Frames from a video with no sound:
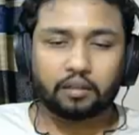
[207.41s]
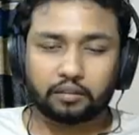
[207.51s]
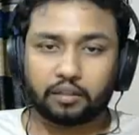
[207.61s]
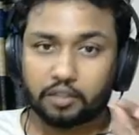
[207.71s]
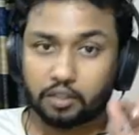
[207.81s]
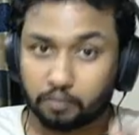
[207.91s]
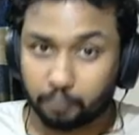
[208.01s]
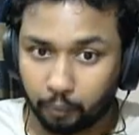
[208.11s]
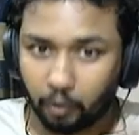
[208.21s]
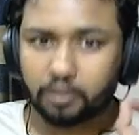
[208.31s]
The
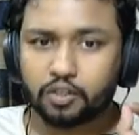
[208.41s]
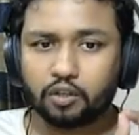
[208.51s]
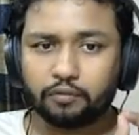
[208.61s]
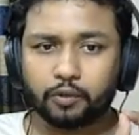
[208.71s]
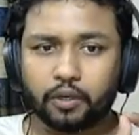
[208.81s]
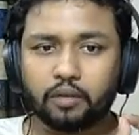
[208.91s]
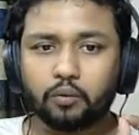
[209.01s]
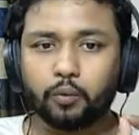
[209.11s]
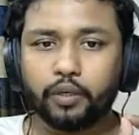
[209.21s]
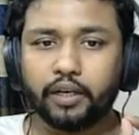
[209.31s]
bot software
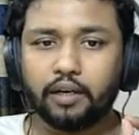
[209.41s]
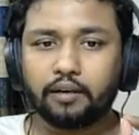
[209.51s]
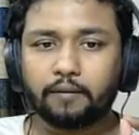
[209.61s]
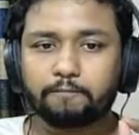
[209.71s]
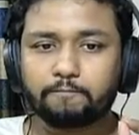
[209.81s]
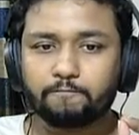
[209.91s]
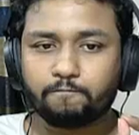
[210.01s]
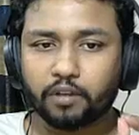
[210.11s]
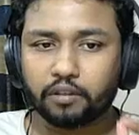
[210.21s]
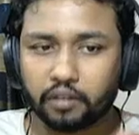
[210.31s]
will
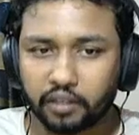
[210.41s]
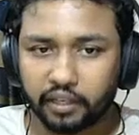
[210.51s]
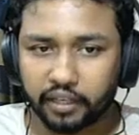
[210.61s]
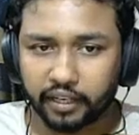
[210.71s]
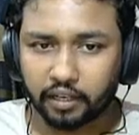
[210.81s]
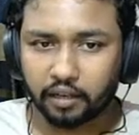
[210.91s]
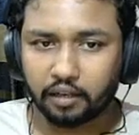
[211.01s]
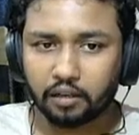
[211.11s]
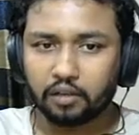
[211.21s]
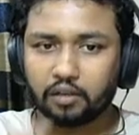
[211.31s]
take
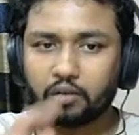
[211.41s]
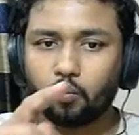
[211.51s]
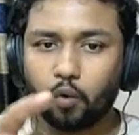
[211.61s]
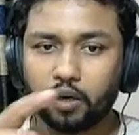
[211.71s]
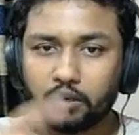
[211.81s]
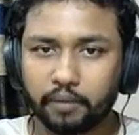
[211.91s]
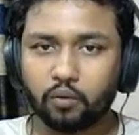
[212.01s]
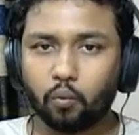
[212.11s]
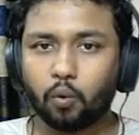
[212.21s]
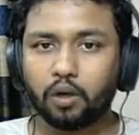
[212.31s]
one by
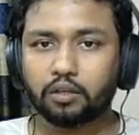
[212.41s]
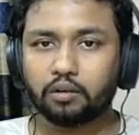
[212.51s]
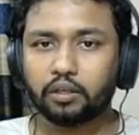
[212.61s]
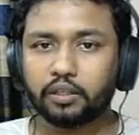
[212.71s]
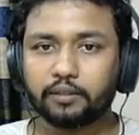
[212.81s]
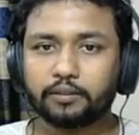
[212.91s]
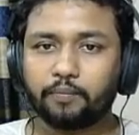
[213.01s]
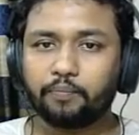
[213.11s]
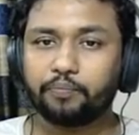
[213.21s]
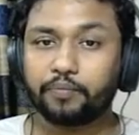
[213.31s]
one content,
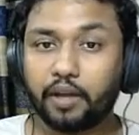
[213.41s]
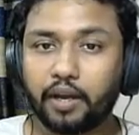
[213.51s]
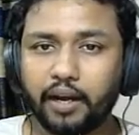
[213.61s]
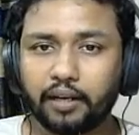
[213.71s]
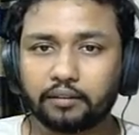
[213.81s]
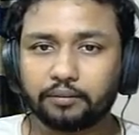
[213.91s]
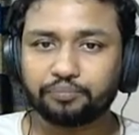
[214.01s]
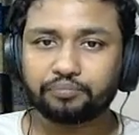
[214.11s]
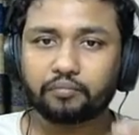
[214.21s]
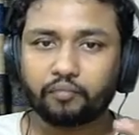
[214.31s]
and
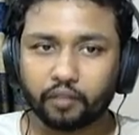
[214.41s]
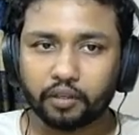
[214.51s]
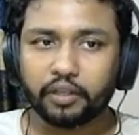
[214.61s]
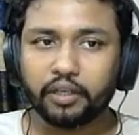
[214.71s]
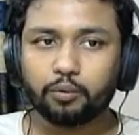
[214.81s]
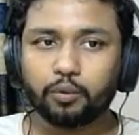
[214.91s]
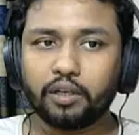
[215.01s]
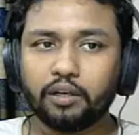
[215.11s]
it will